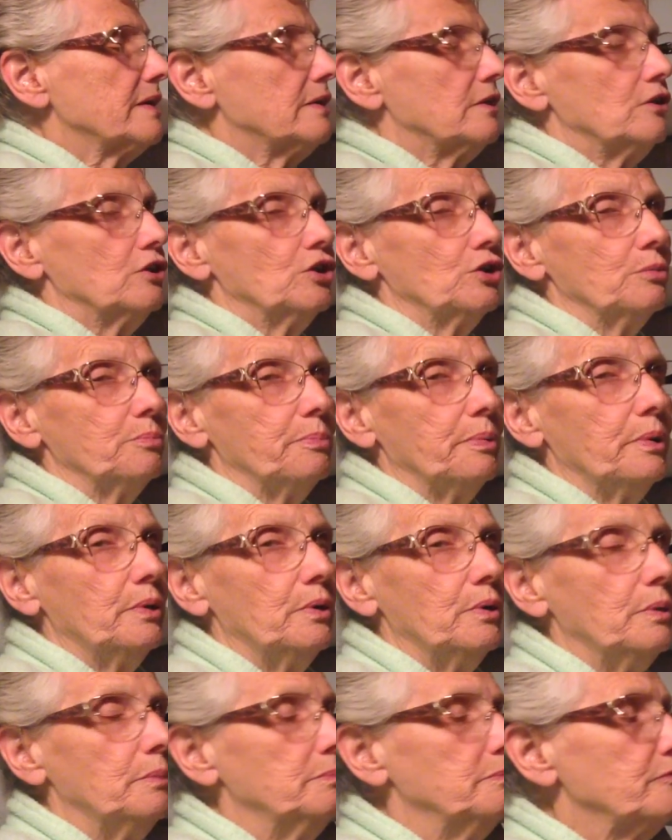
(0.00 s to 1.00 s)
like a little
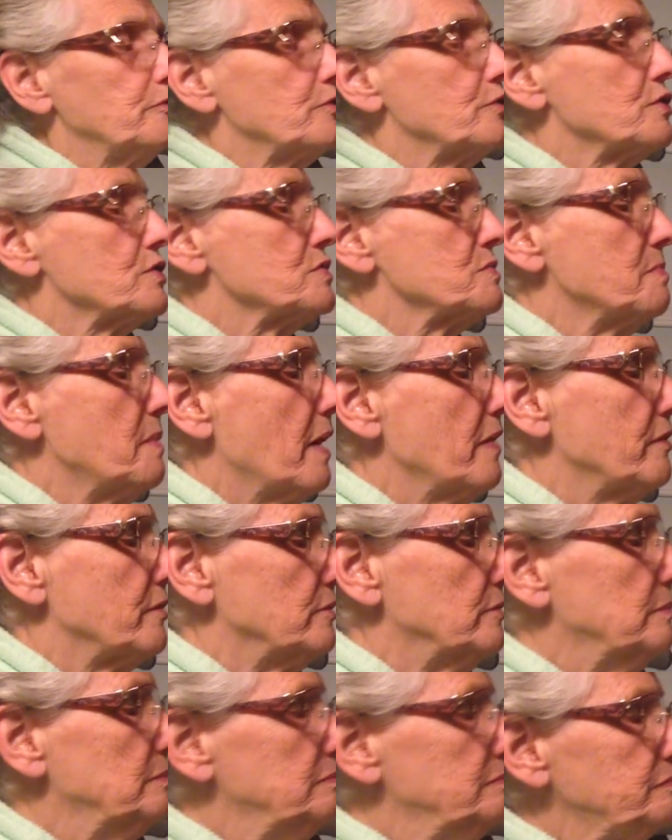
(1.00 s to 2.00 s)
poem for his mother.